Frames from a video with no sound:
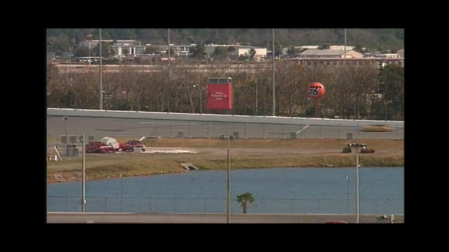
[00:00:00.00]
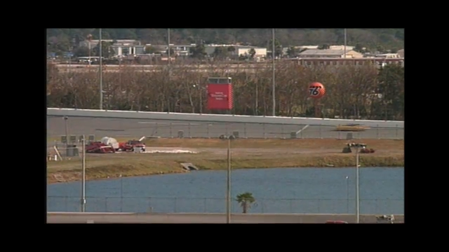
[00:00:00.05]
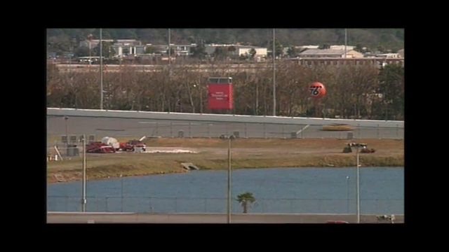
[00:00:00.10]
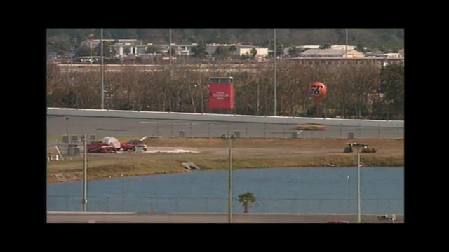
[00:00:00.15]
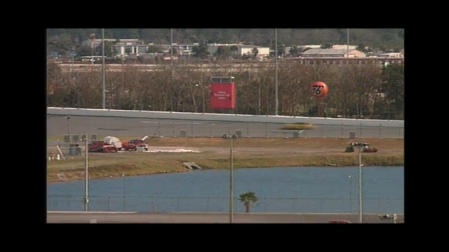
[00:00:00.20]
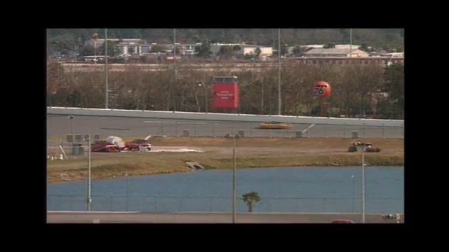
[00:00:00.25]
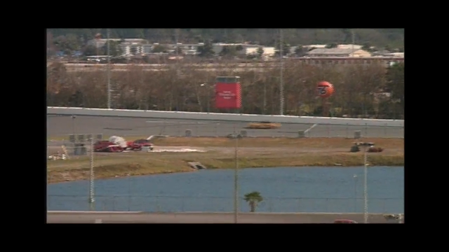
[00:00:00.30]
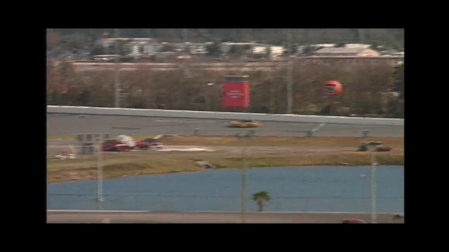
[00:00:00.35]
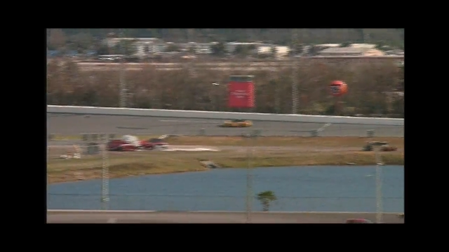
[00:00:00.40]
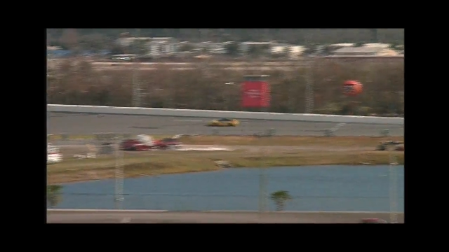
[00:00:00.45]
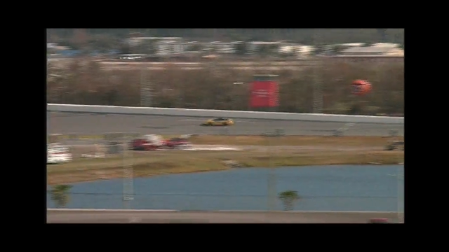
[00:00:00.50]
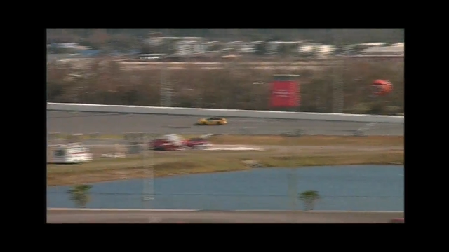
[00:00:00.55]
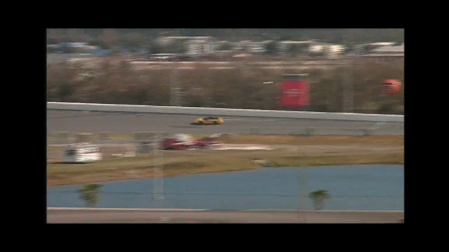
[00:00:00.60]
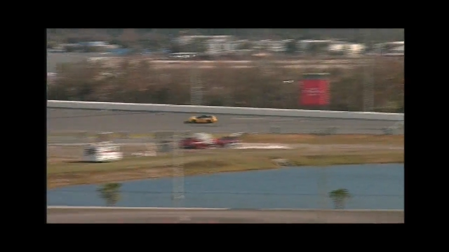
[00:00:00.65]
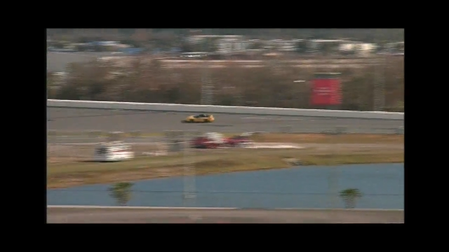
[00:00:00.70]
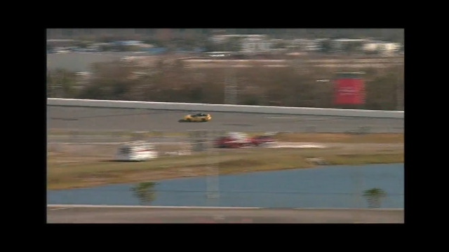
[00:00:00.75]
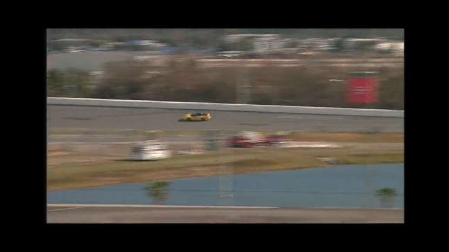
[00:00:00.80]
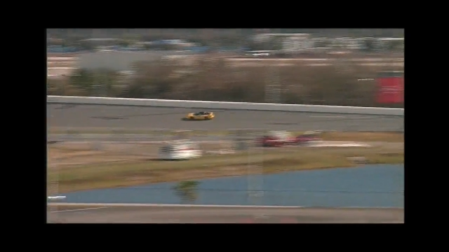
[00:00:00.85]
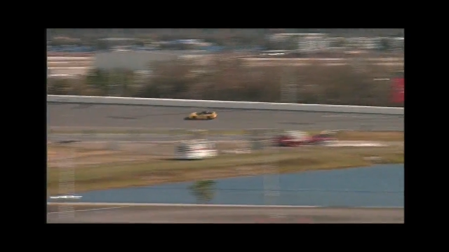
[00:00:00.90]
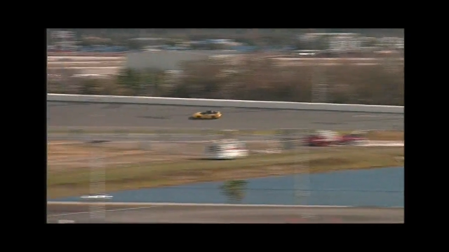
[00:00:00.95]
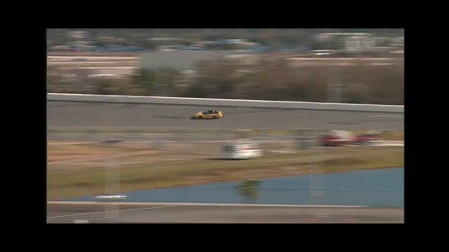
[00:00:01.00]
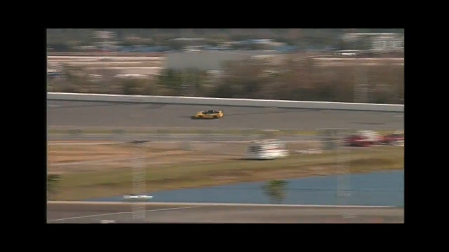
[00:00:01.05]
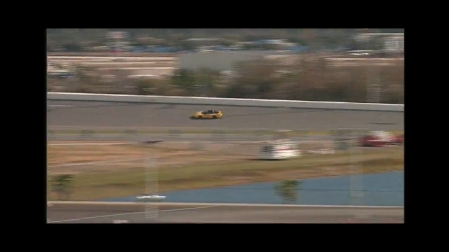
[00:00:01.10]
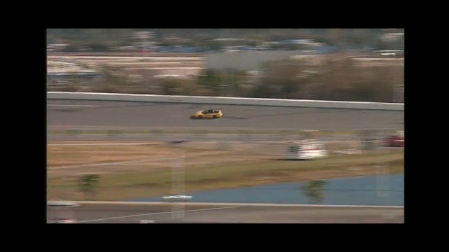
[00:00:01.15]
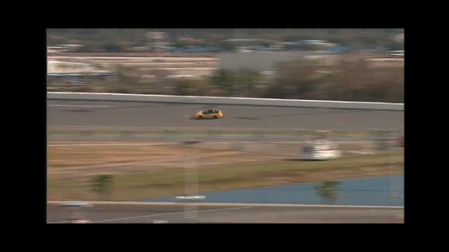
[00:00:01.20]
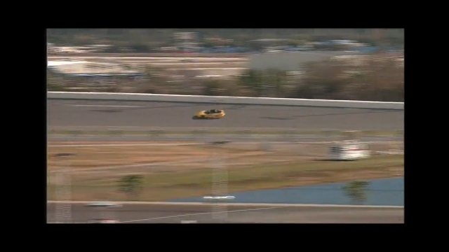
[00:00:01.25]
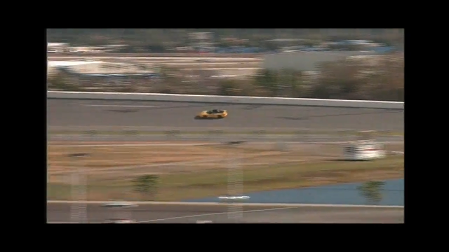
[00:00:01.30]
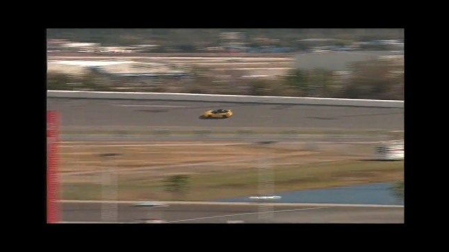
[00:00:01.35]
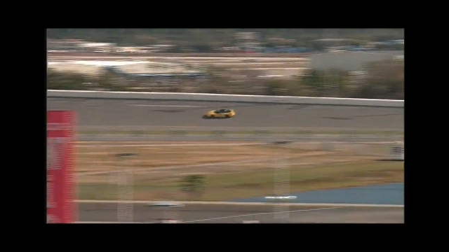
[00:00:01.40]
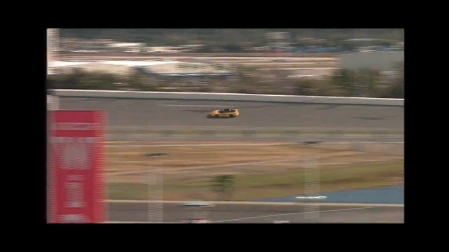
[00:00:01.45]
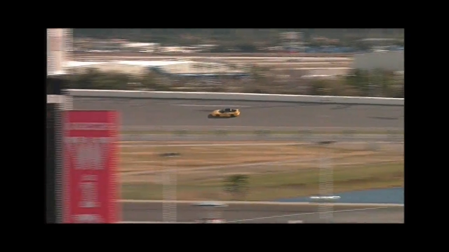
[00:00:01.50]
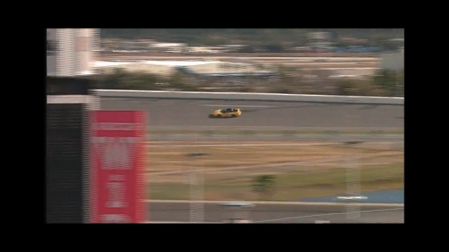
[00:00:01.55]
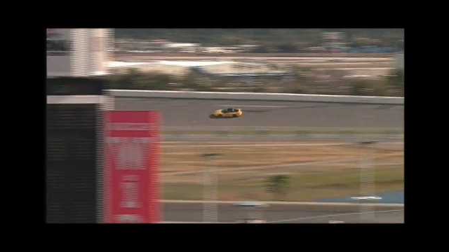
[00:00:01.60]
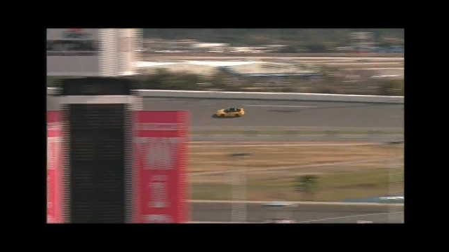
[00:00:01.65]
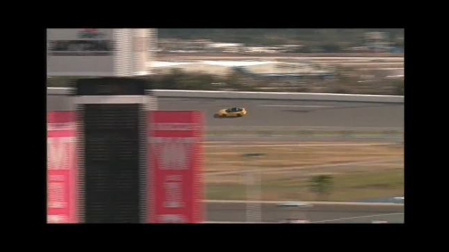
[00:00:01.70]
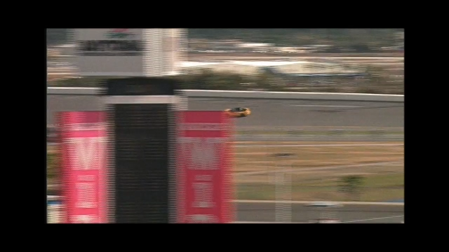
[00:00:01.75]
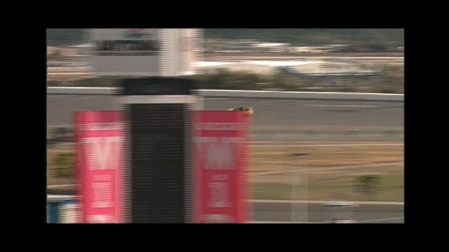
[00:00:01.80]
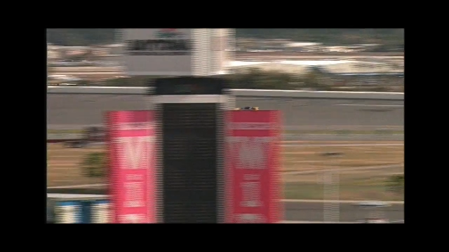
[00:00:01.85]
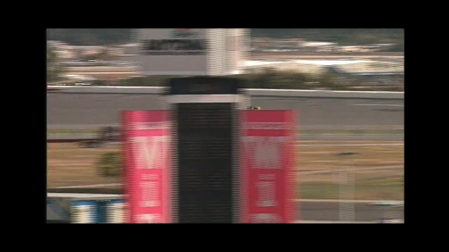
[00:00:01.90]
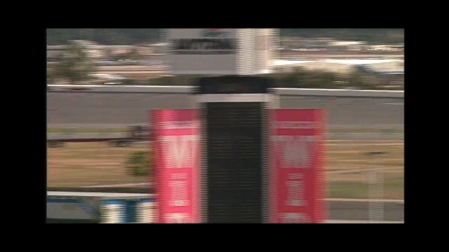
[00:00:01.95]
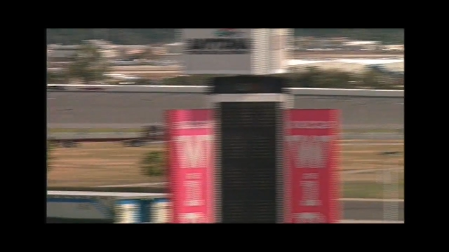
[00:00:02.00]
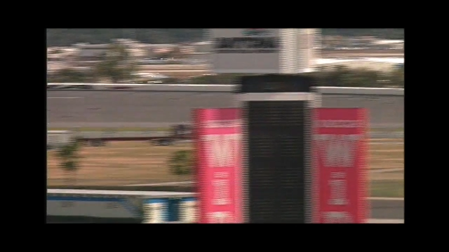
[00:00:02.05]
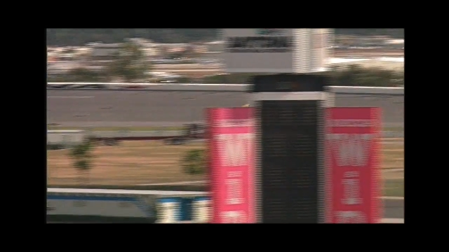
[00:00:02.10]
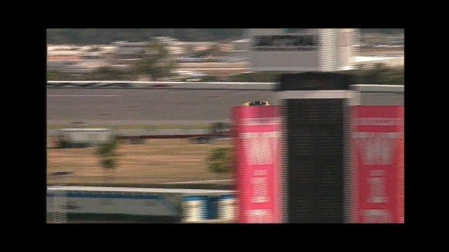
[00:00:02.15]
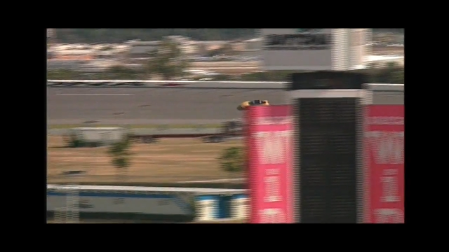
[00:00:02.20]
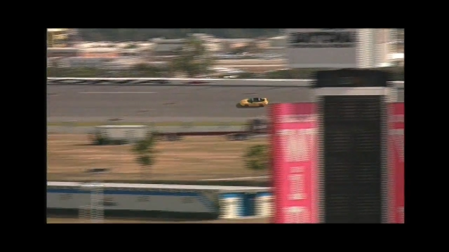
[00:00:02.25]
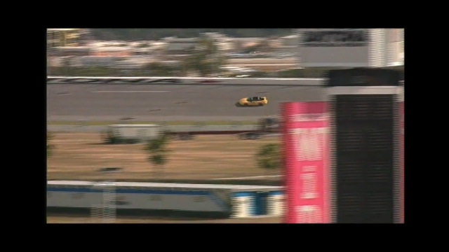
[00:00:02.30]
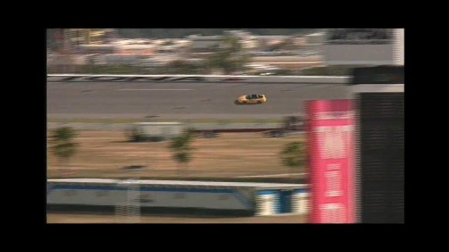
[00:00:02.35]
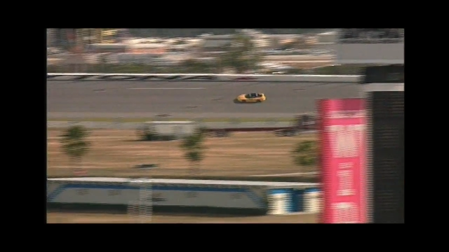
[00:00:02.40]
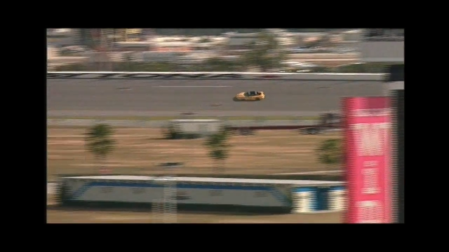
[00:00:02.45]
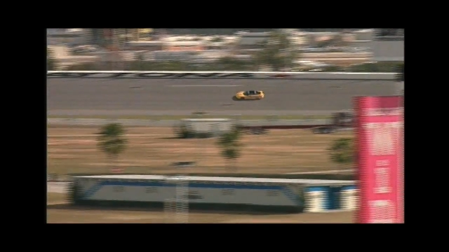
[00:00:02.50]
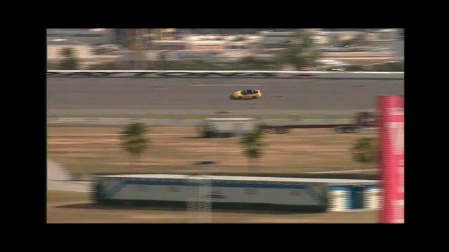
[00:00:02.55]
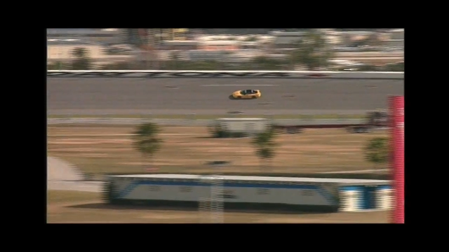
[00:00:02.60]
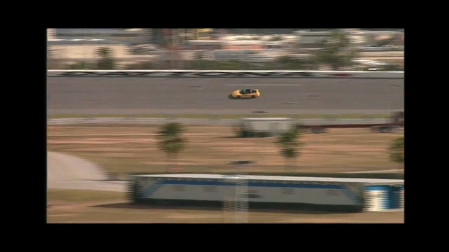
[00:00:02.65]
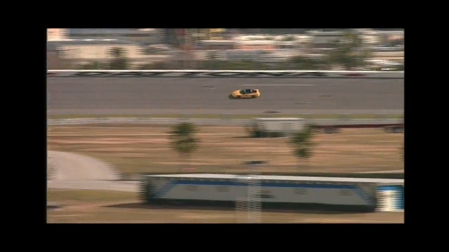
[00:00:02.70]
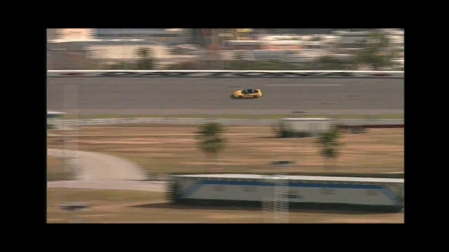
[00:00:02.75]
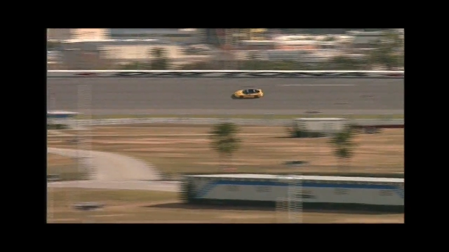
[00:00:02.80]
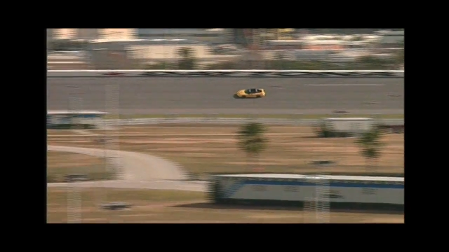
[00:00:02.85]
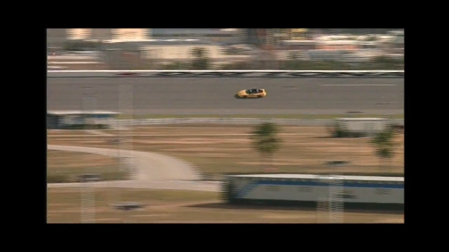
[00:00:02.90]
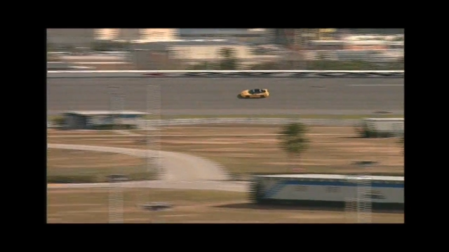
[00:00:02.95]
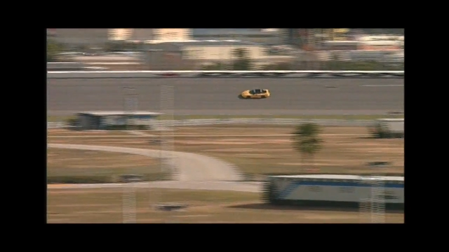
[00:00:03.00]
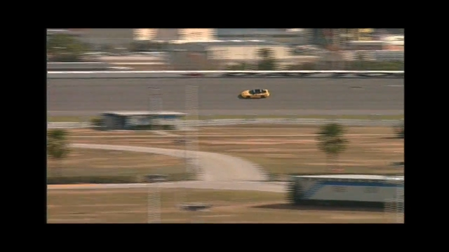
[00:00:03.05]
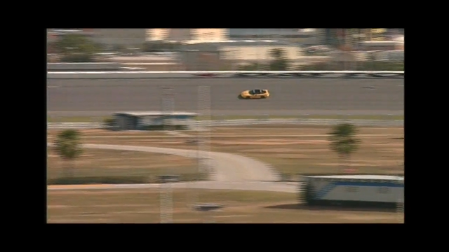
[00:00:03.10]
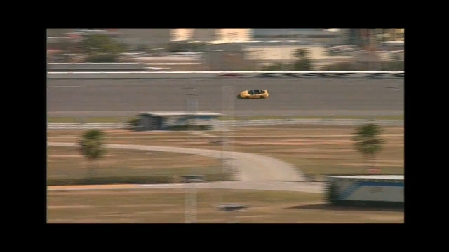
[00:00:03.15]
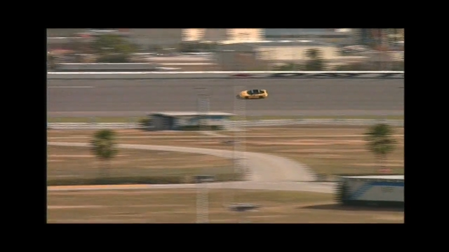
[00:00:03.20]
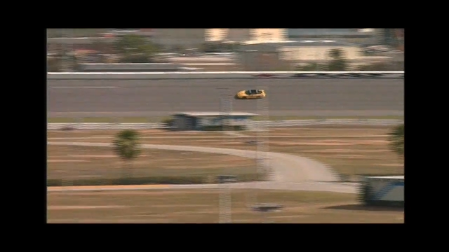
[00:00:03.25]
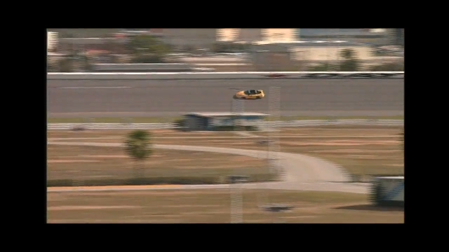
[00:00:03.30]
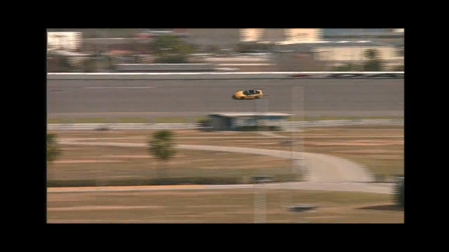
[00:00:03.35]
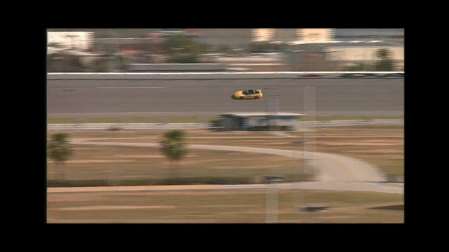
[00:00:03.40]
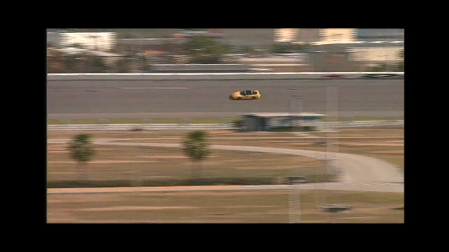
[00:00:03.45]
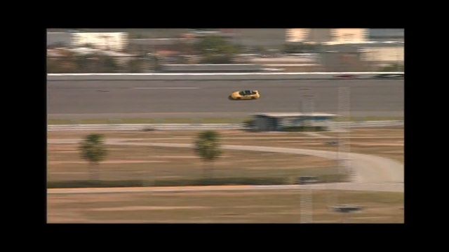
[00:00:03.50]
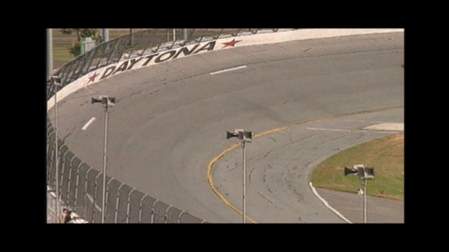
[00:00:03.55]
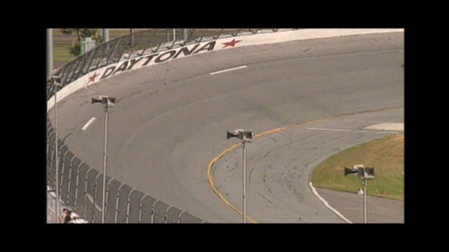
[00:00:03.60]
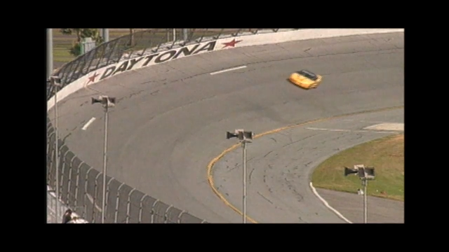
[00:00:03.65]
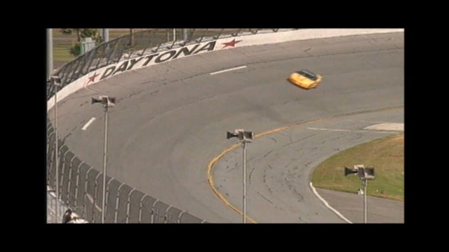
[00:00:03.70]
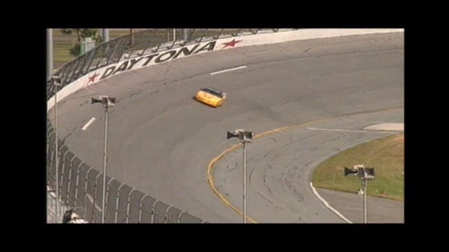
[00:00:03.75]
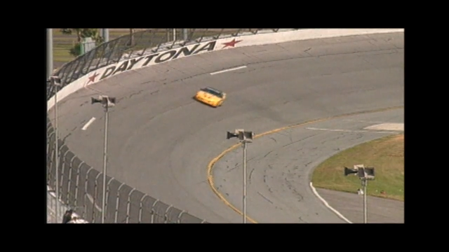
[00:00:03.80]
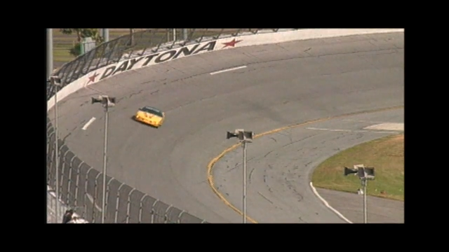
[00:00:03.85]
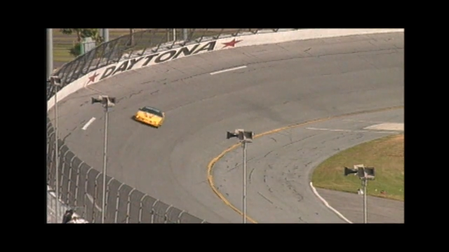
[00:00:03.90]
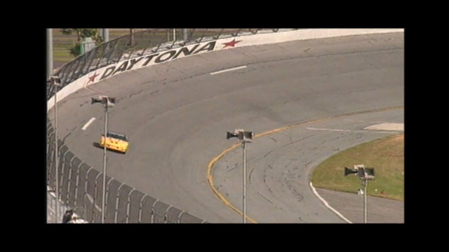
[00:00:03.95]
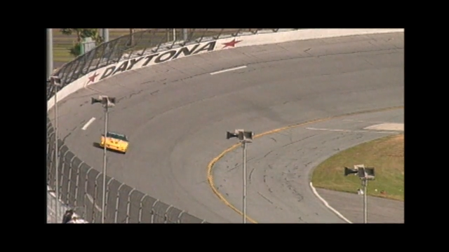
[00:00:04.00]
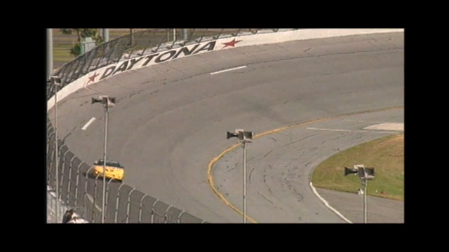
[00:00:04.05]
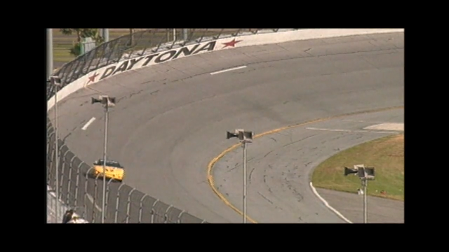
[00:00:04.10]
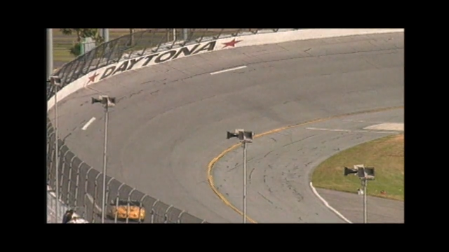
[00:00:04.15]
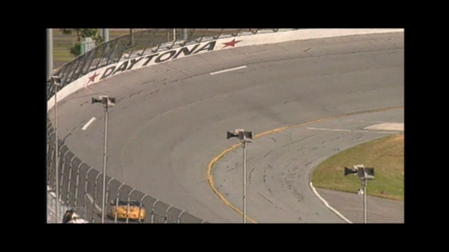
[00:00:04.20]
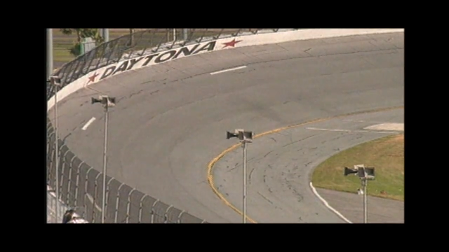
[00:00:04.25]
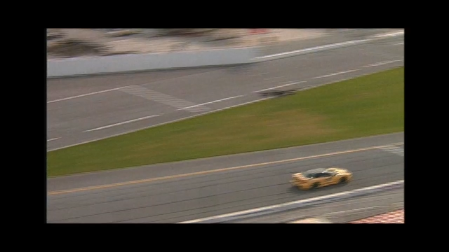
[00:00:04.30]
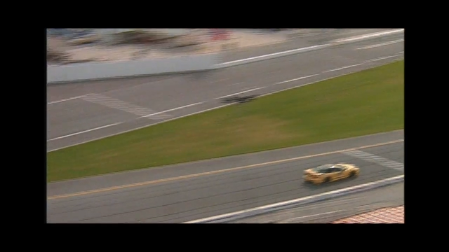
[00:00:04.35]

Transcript: No face is visible, so there are no lips to read.